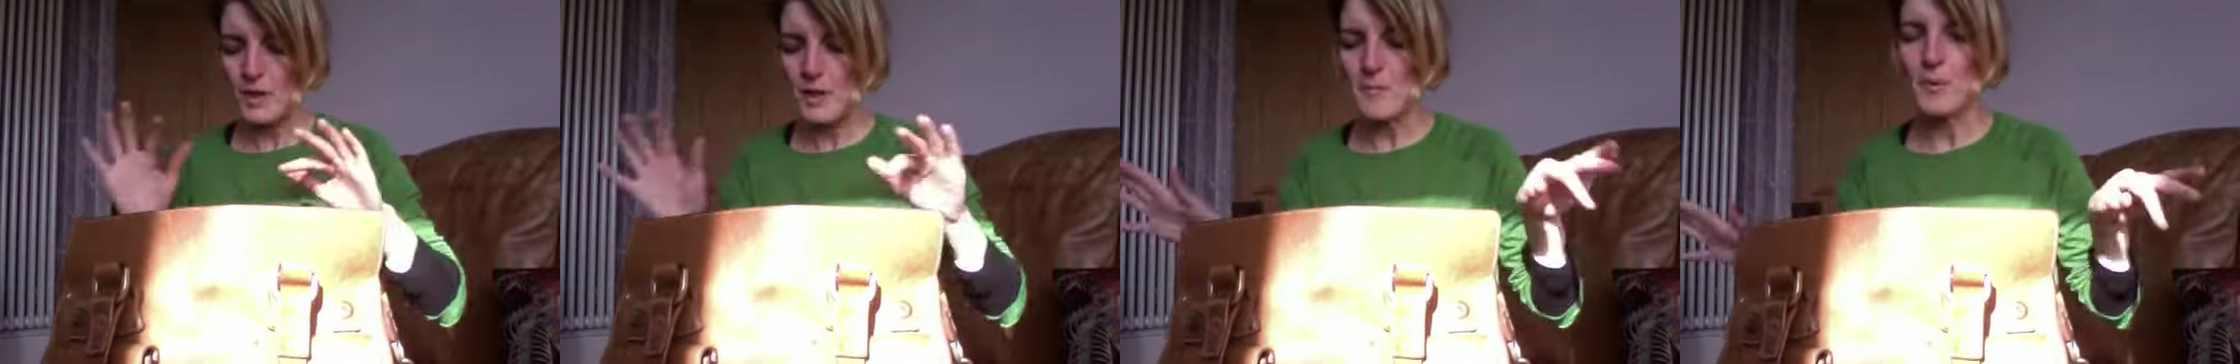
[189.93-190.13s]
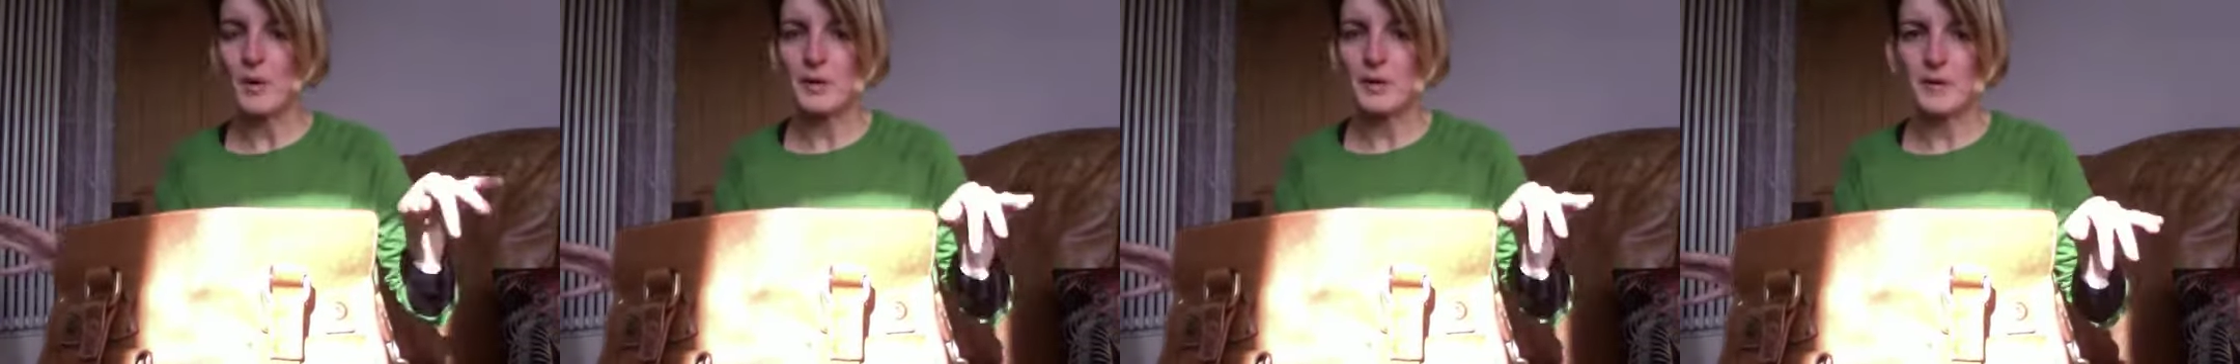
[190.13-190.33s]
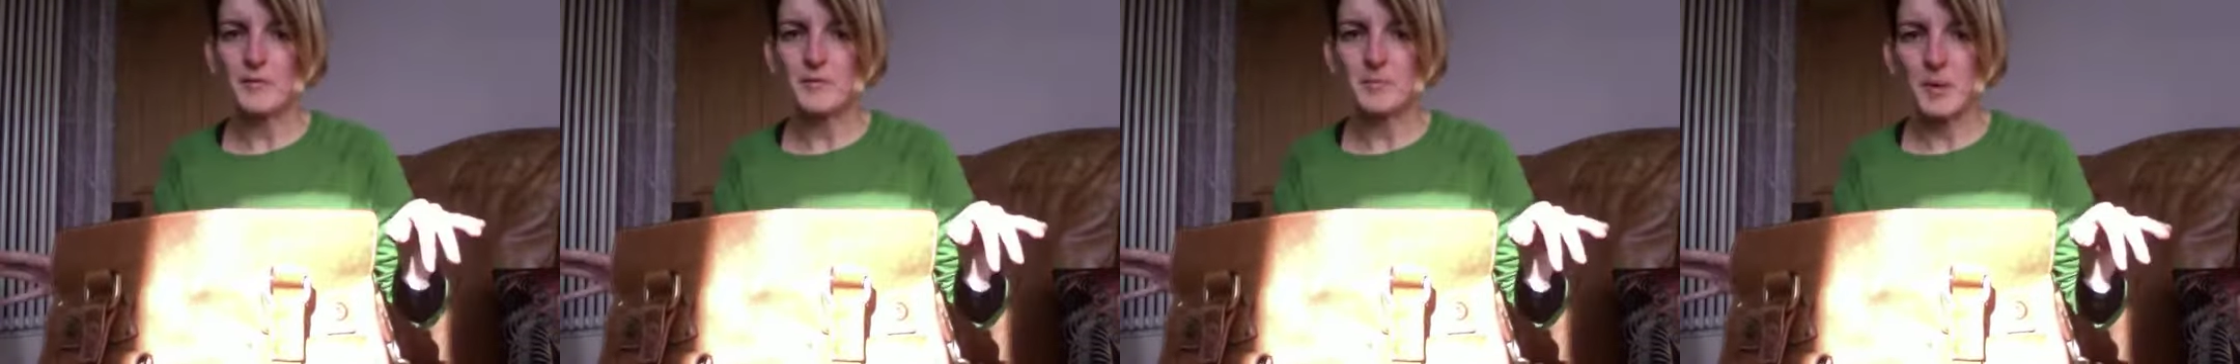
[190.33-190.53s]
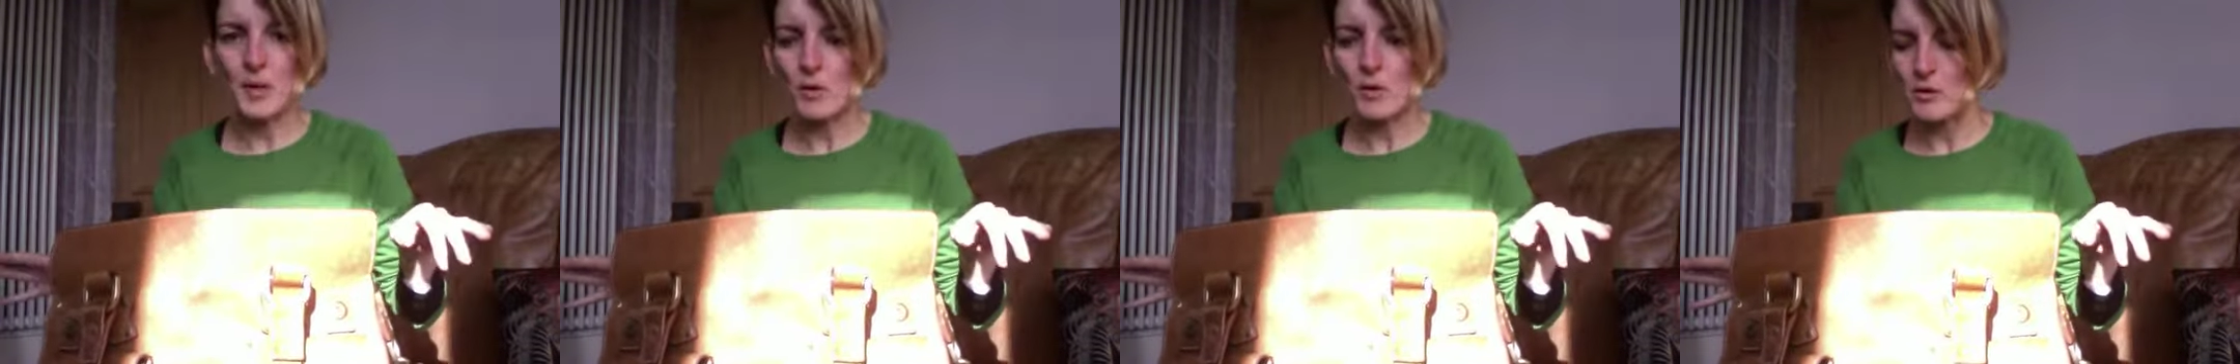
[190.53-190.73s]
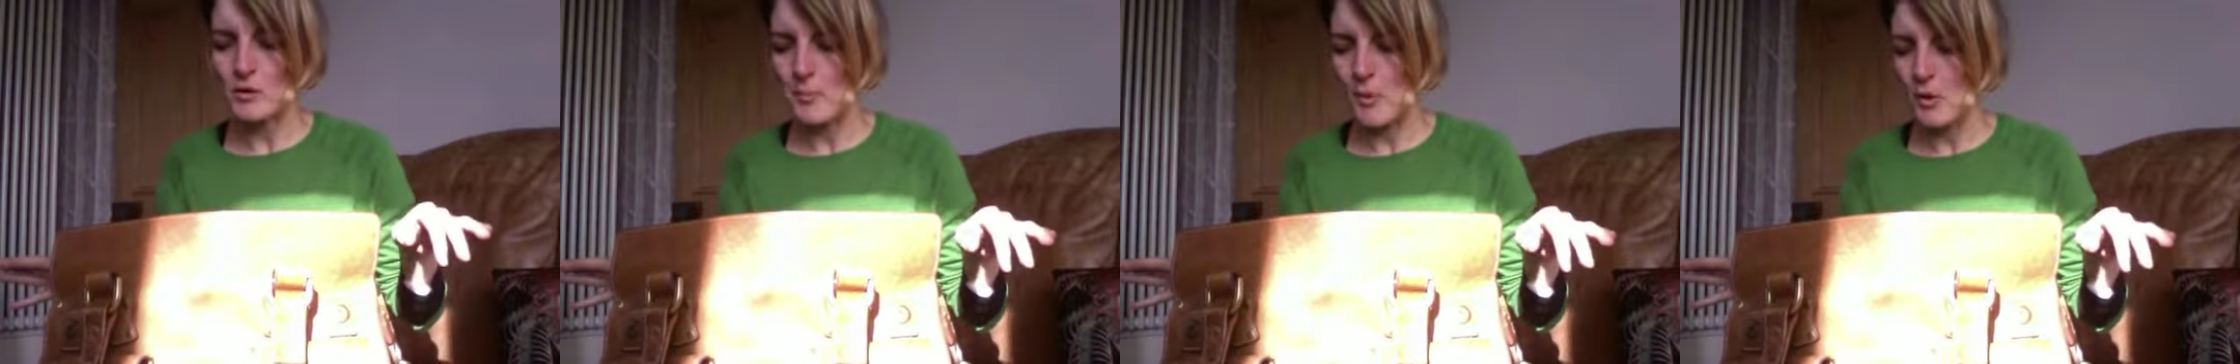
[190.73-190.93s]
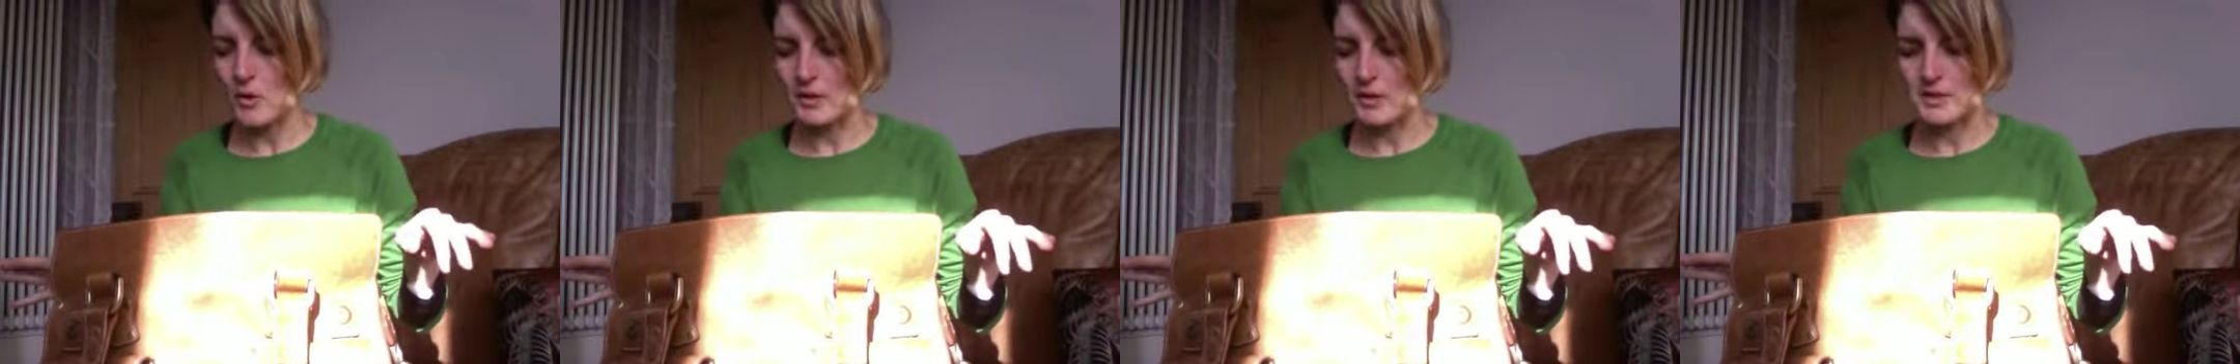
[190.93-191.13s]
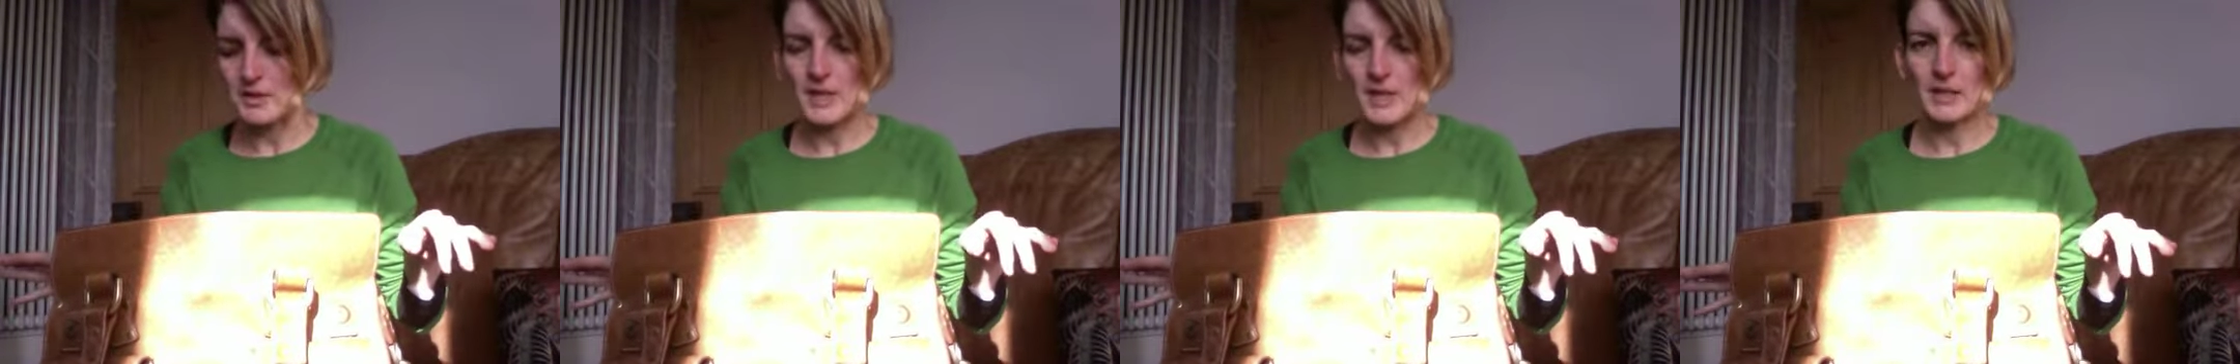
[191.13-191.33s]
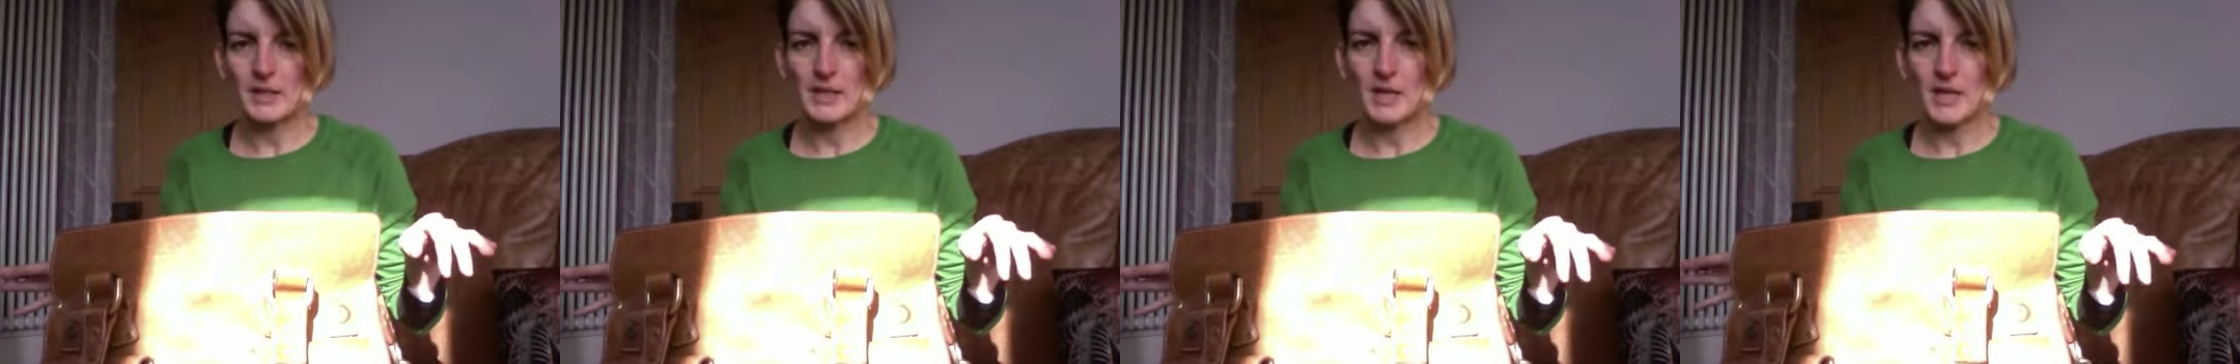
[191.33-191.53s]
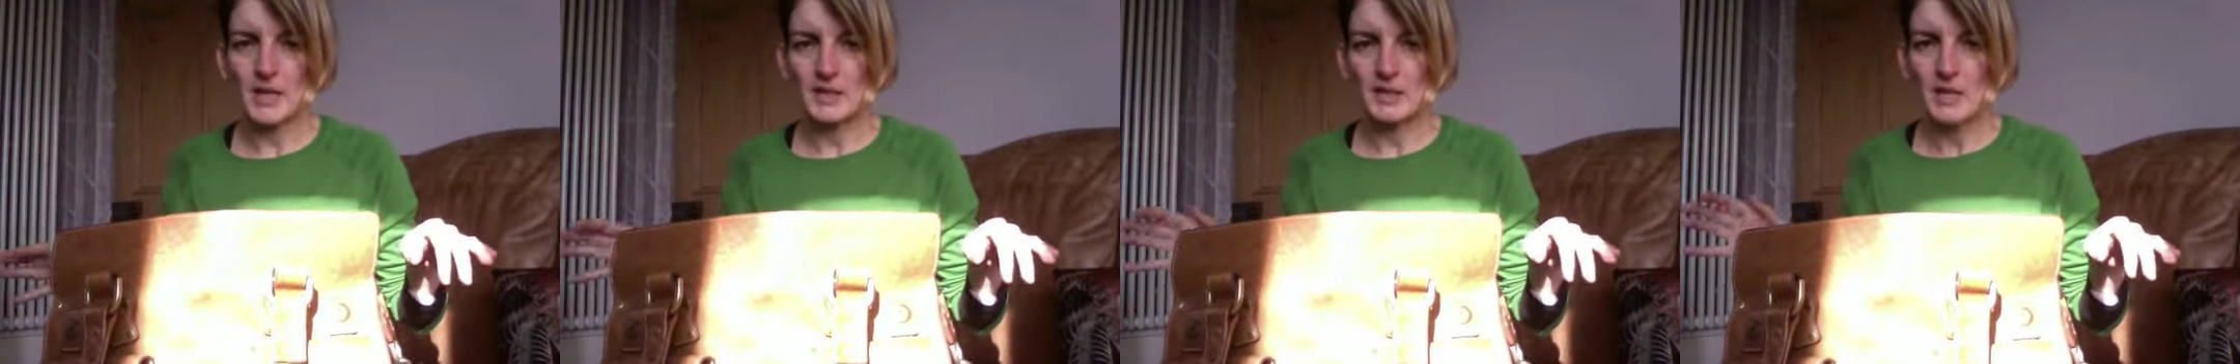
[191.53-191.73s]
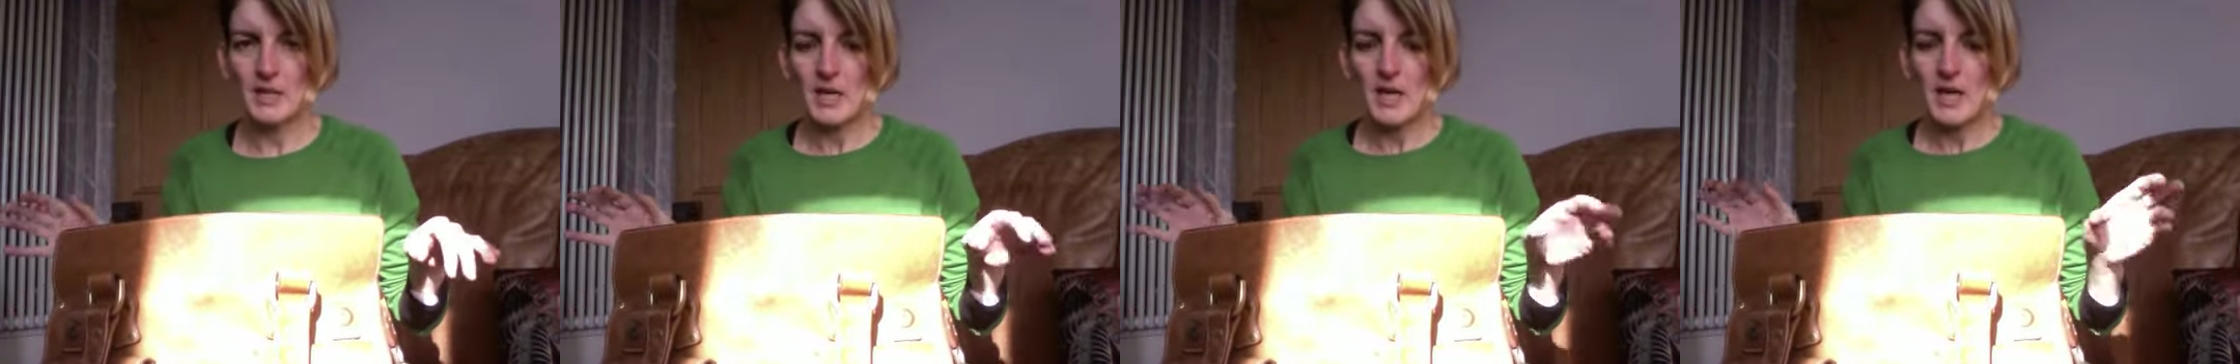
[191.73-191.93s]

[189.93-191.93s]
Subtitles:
But it gives me all the pockets I need,